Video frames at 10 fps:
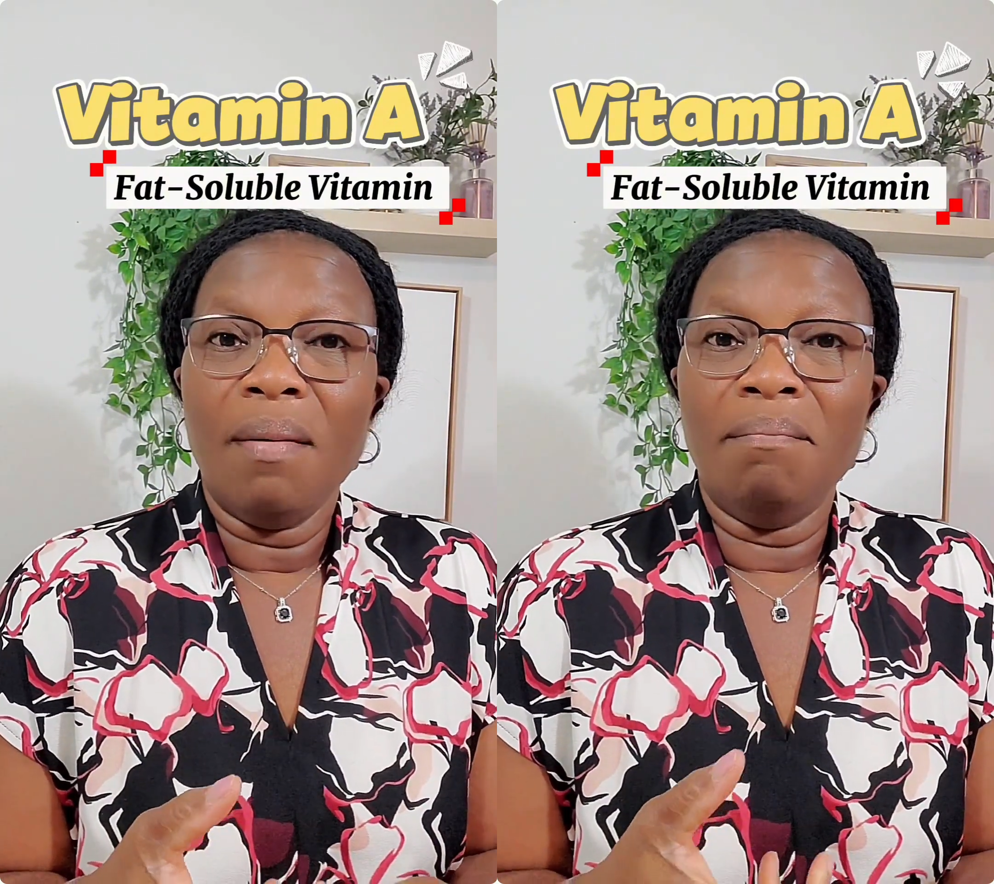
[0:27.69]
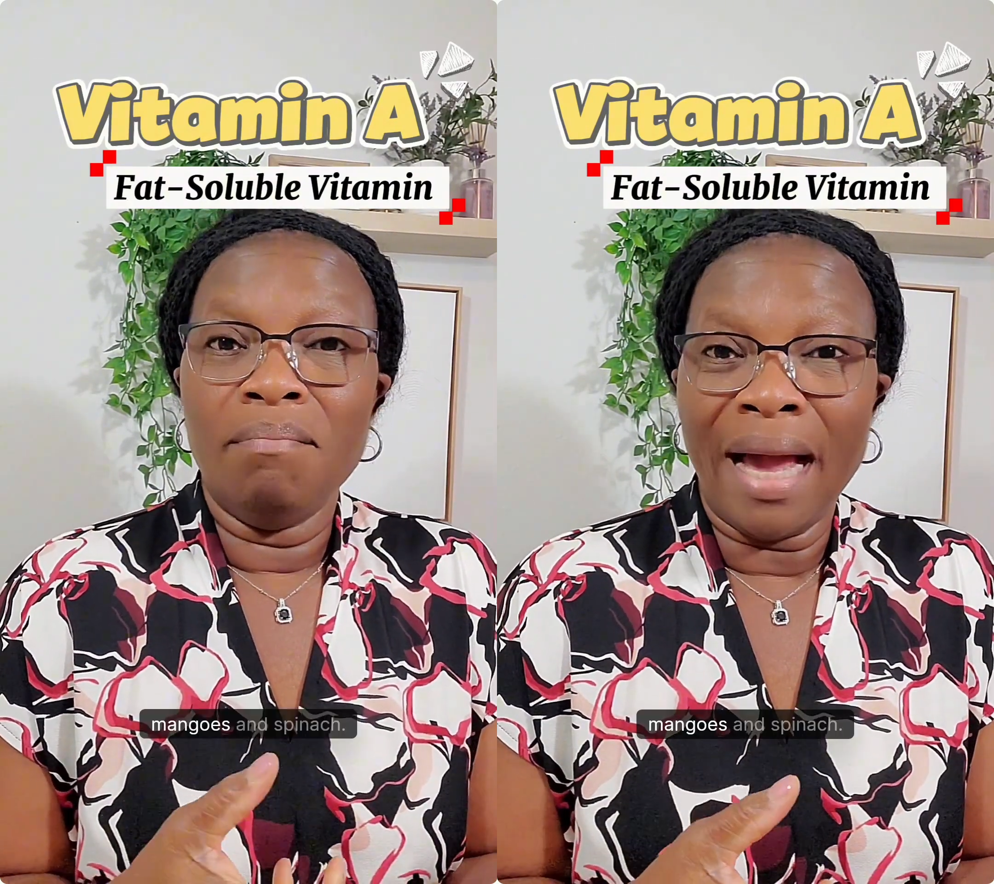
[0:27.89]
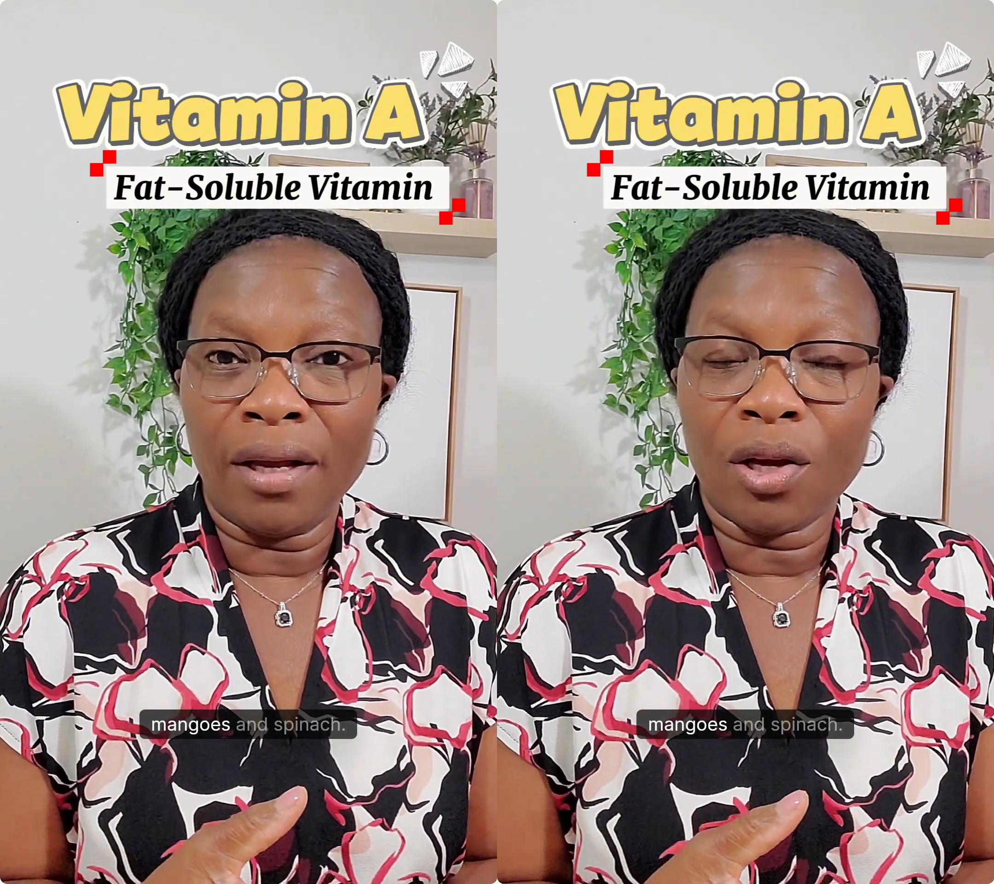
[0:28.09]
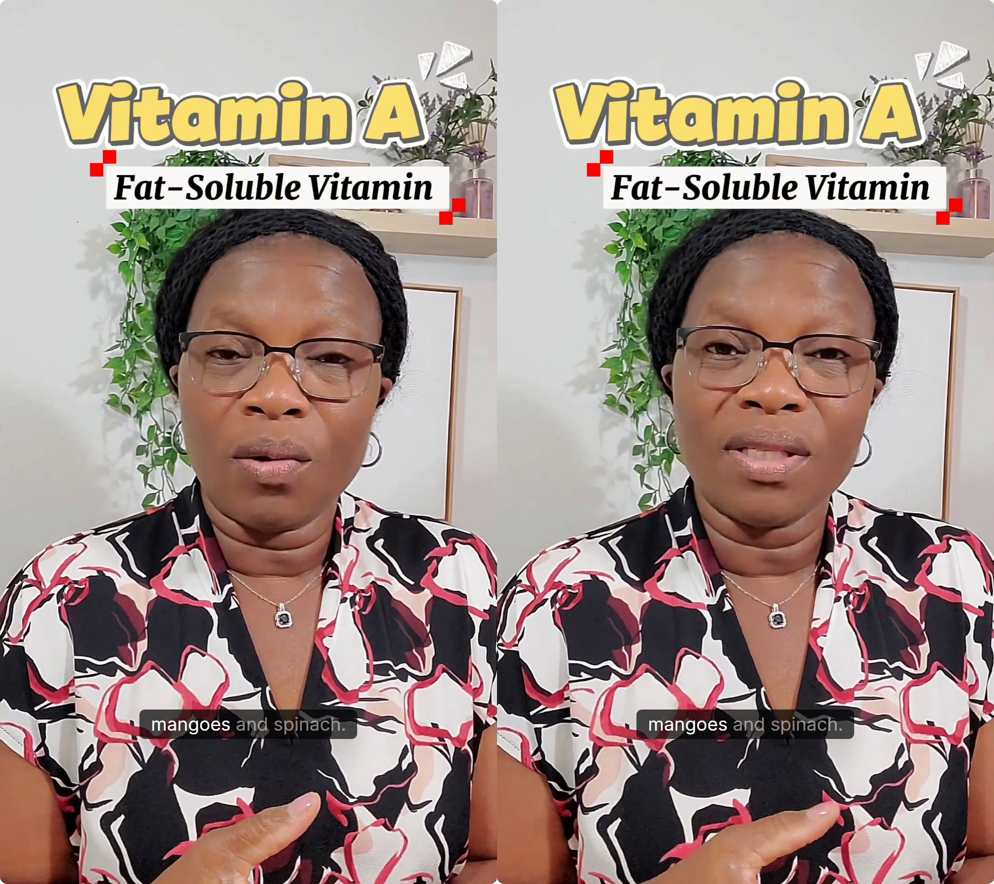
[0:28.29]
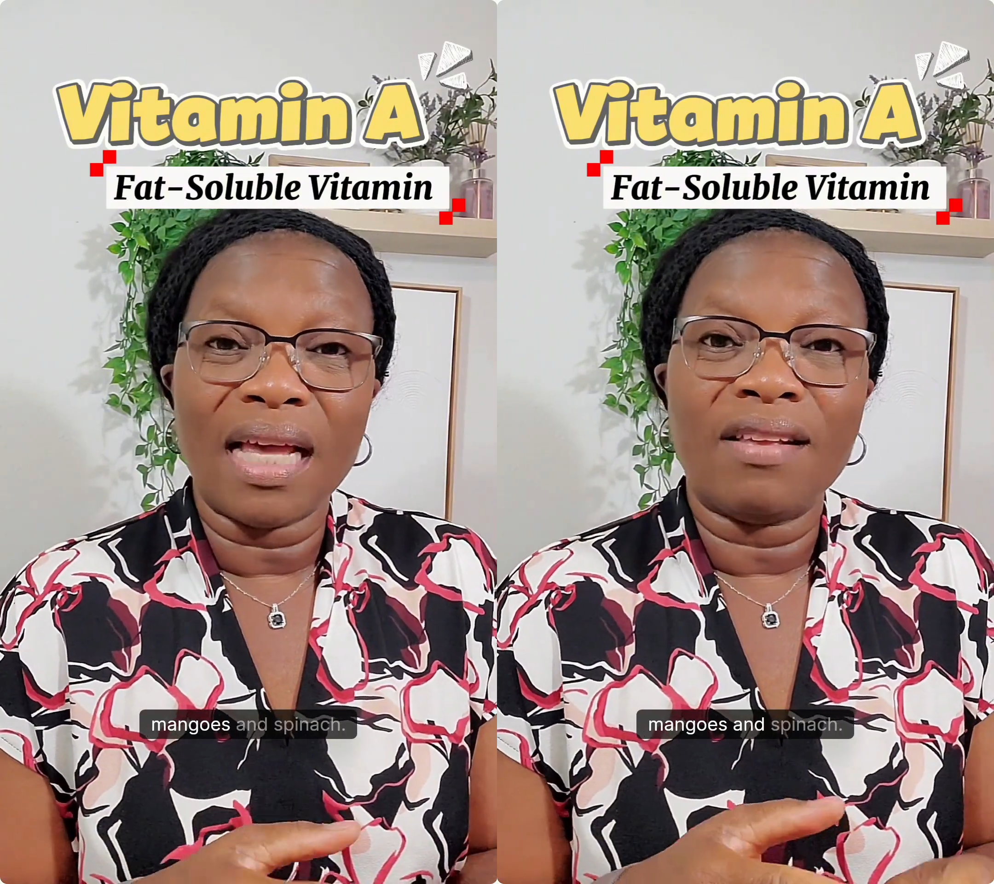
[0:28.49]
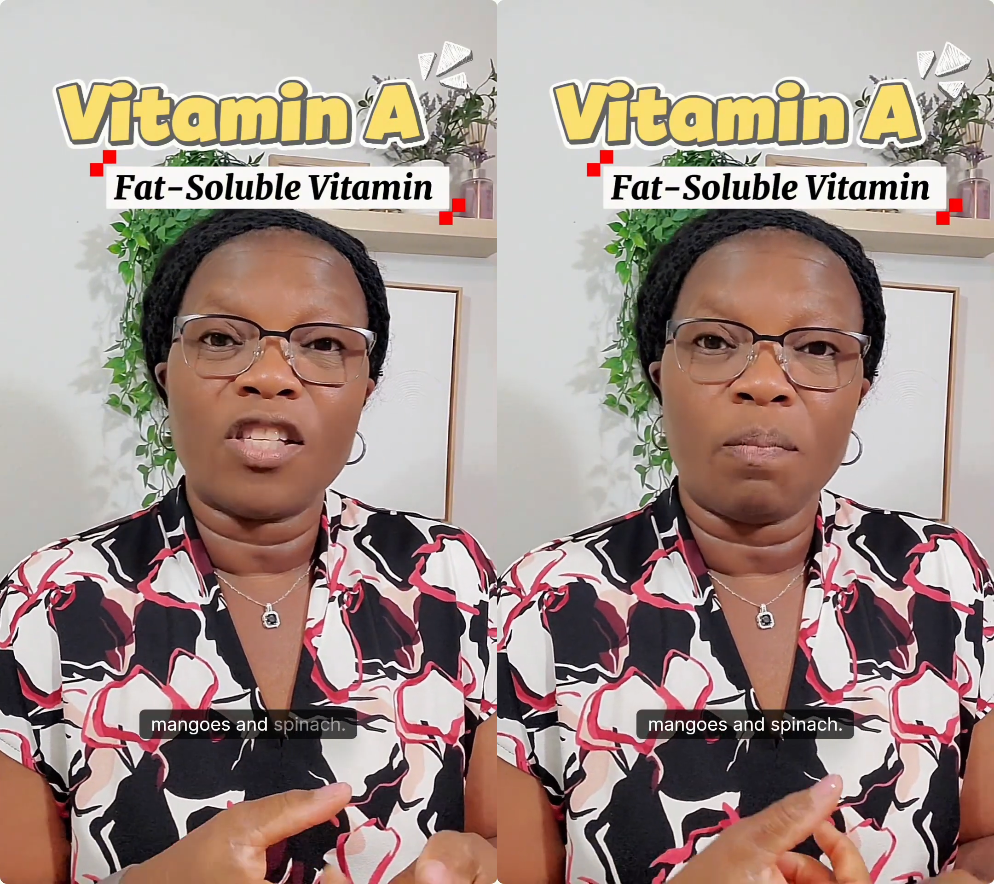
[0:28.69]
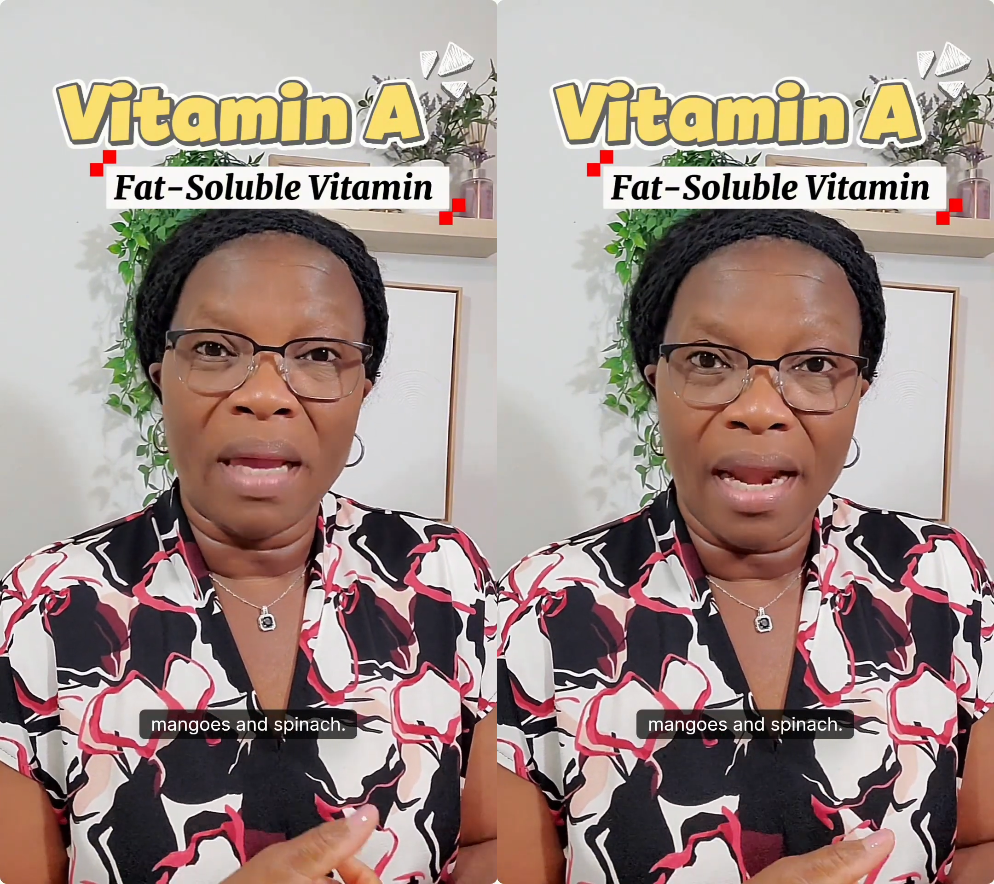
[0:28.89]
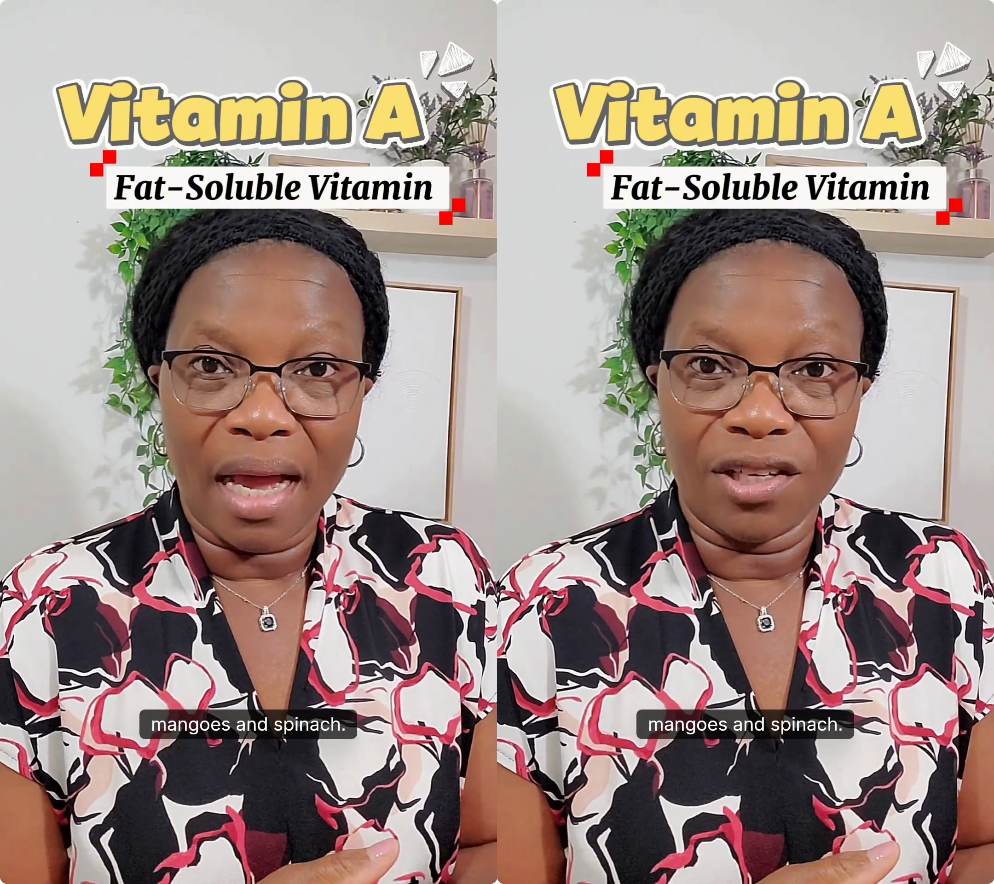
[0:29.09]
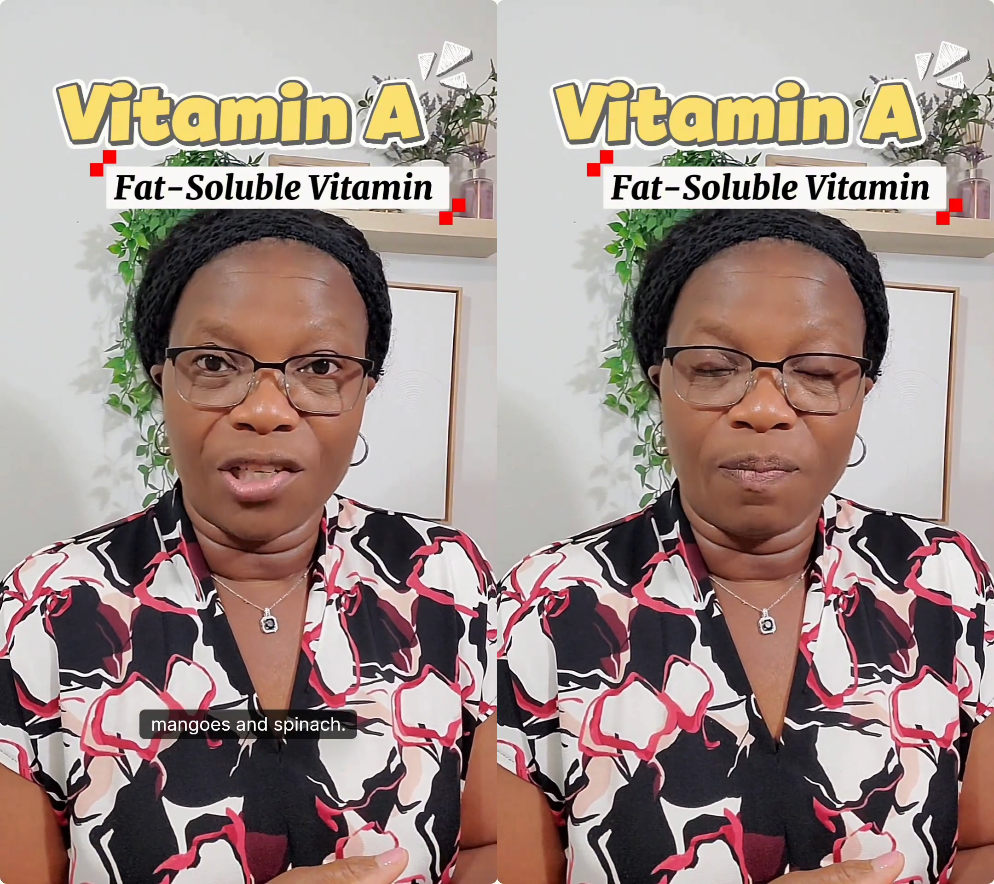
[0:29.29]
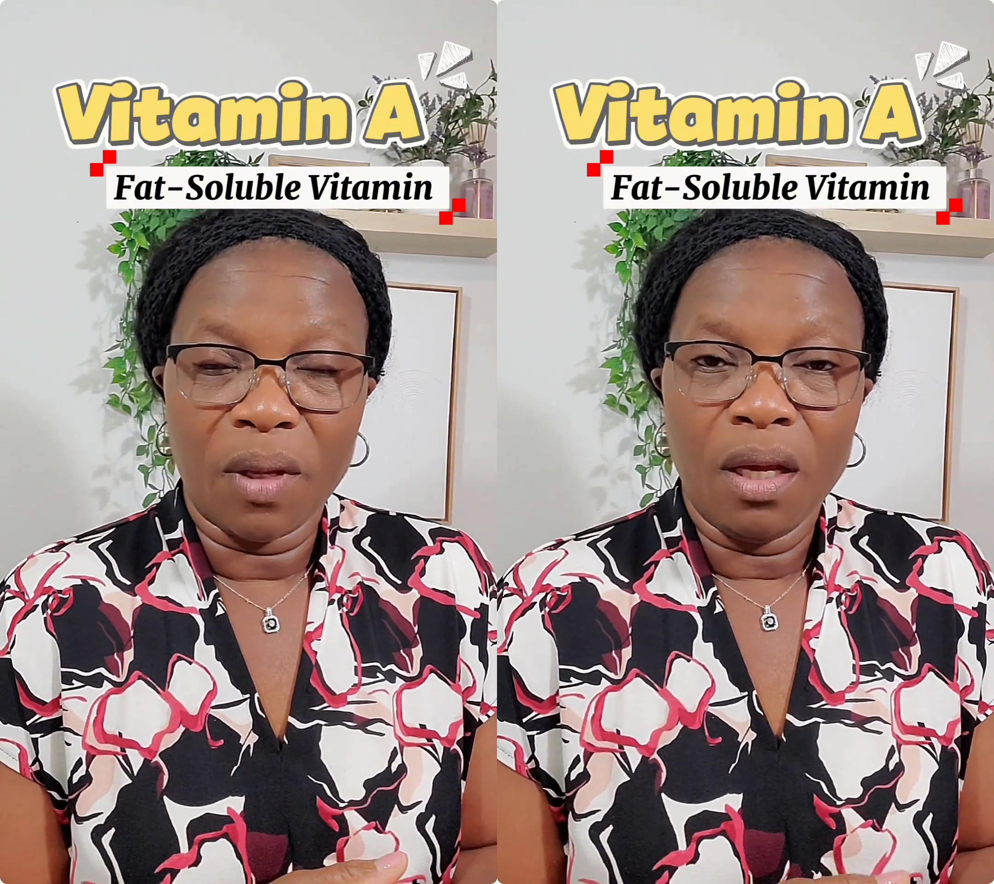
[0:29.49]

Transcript: mangoes, and spinach.